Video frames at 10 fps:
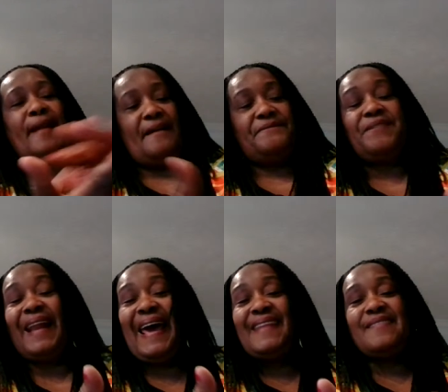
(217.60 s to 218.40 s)
and I
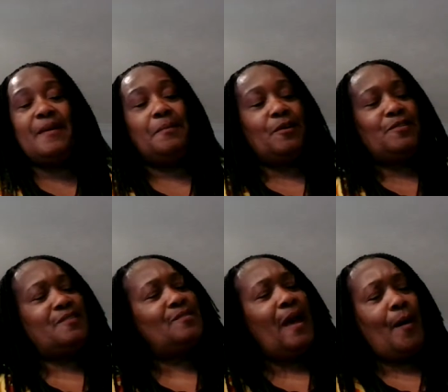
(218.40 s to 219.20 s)
flatten them
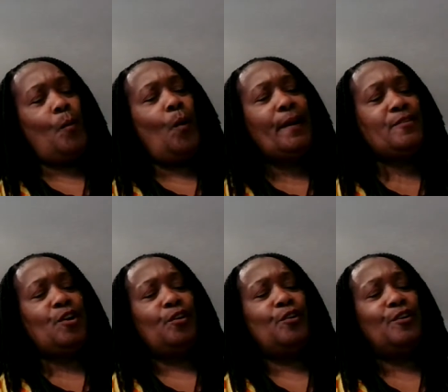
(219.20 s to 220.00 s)
because I want it
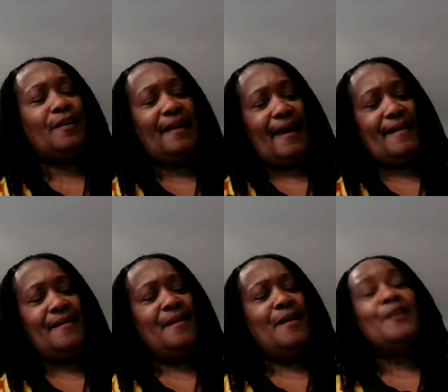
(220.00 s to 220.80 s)
to look
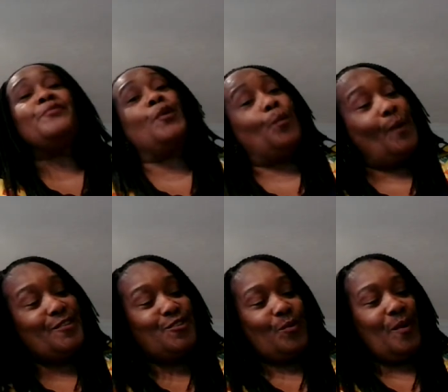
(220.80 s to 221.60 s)
like the
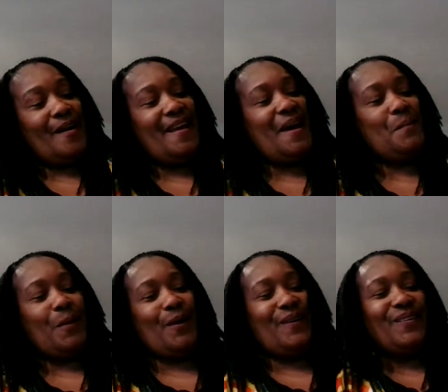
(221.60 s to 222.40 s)
restaurant
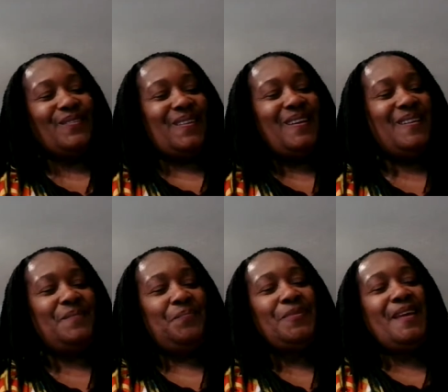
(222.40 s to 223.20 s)
hamburgers.
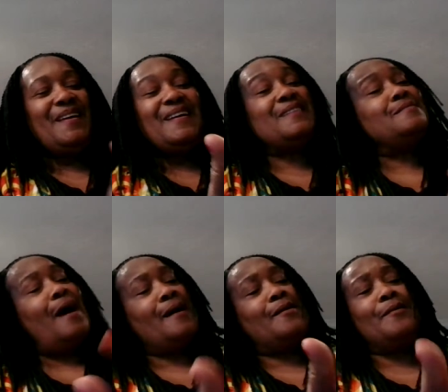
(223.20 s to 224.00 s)
It's
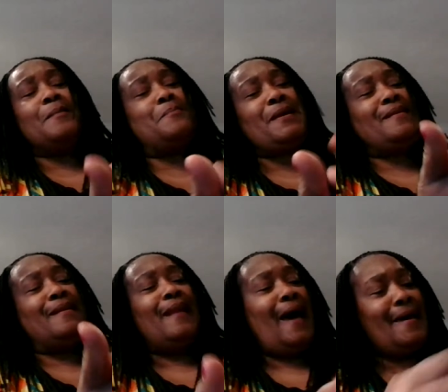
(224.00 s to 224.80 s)
not going to be
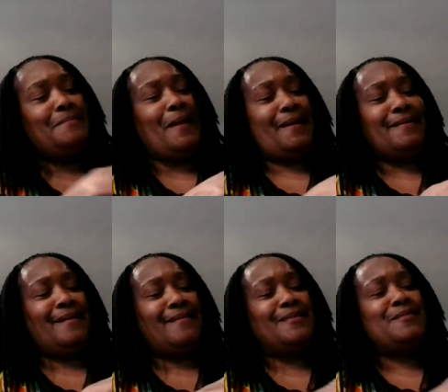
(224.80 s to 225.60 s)
like
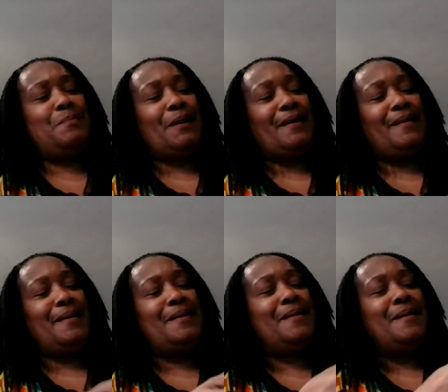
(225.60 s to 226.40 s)
McDonald's, but
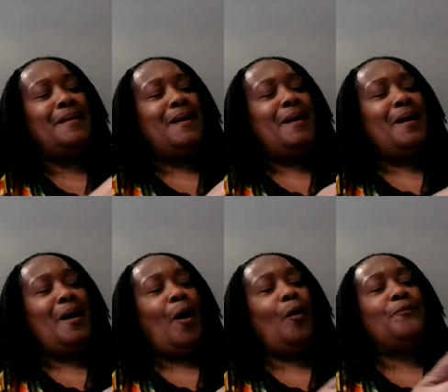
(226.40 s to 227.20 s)

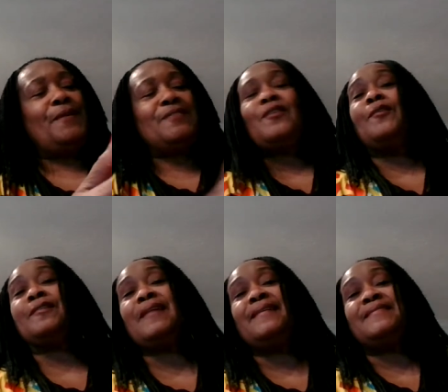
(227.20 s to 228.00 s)
hopefully it's going
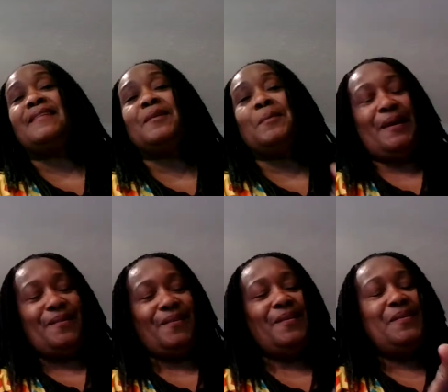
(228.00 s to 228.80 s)
to taste a little
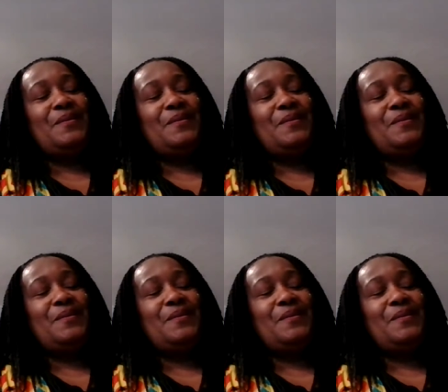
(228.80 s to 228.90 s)
better.